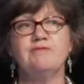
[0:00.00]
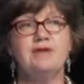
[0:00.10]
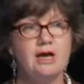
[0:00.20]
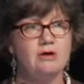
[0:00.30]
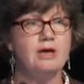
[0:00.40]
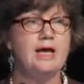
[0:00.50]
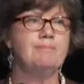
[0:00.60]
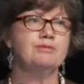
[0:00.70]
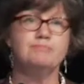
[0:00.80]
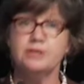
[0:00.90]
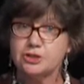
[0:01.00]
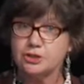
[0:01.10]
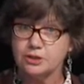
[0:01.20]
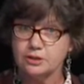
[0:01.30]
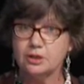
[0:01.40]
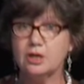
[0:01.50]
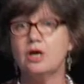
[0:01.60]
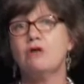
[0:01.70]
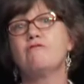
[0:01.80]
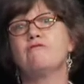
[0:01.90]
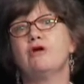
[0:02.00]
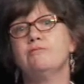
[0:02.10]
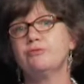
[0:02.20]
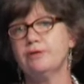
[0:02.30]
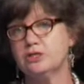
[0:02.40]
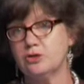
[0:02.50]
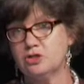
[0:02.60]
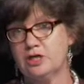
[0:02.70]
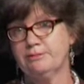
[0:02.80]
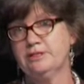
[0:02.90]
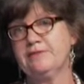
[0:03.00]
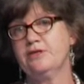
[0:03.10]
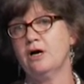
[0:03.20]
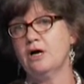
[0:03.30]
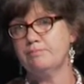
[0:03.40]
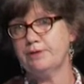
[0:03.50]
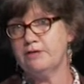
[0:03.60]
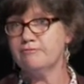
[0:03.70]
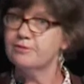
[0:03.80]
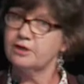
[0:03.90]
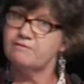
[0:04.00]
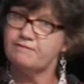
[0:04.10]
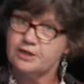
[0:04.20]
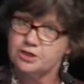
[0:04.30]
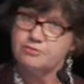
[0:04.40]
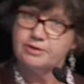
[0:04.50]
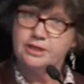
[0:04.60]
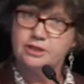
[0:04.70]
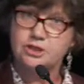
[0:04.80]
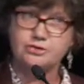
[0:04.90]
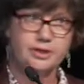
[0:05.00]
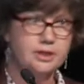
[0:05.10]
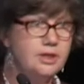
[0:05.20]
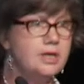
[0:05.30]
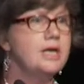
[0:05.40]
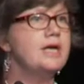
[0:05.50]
And we've now had permission from the Research Hub to take the IP from the confectionery industry